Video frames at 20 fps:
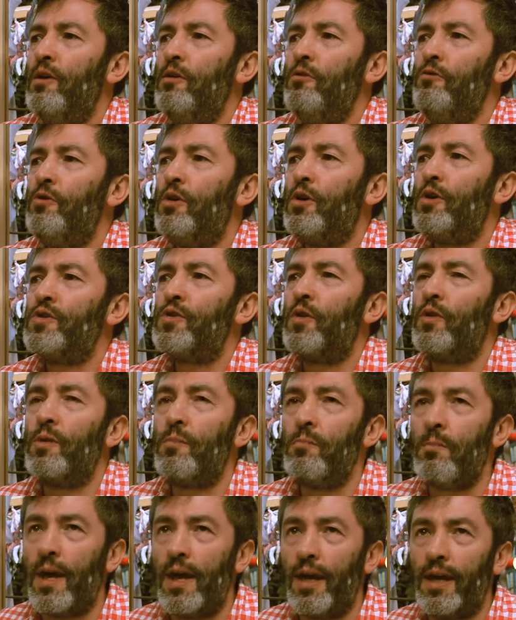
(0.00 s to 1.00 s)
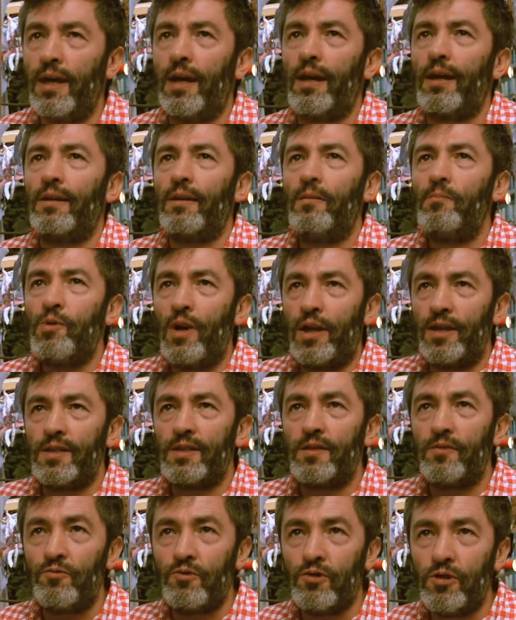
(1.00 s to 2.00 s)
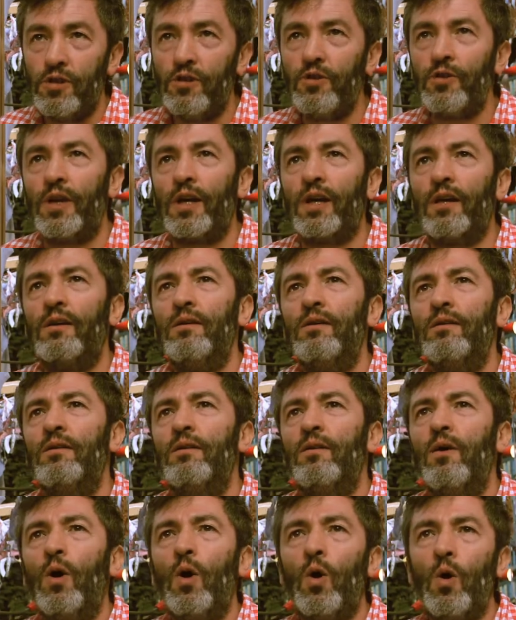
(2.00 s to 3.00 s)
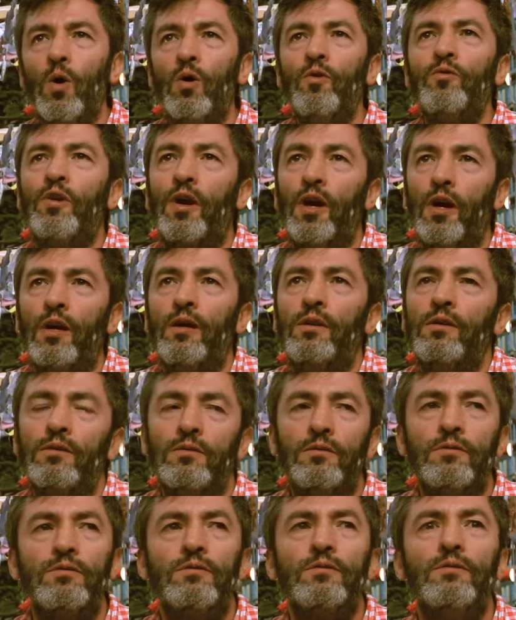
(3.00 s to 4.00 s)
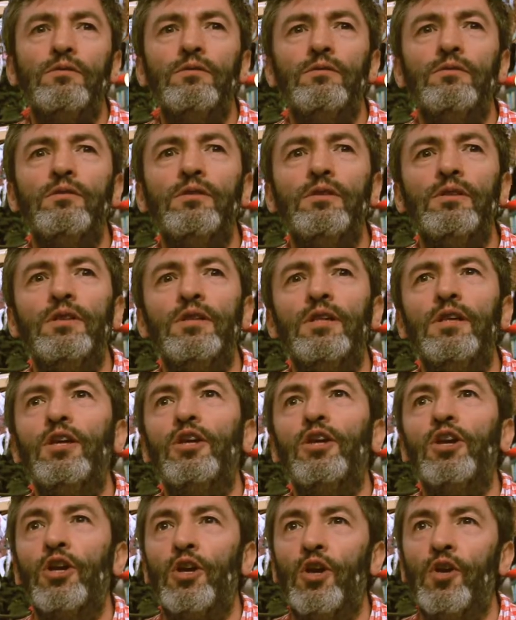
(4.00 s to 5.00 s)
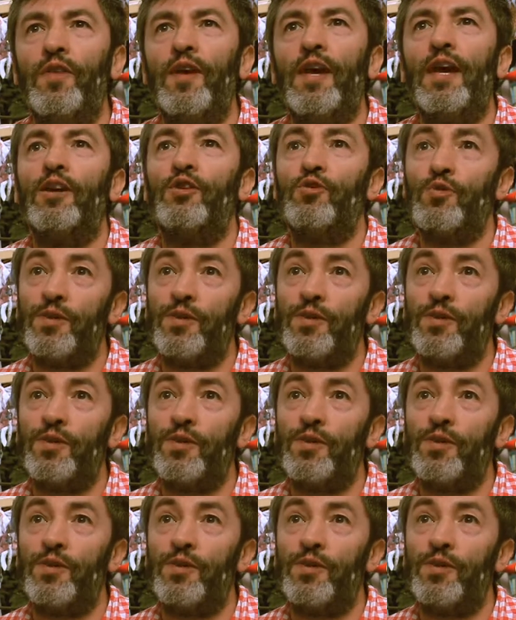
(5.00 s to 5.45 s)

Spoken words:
focus on the making and the practice of doing over the end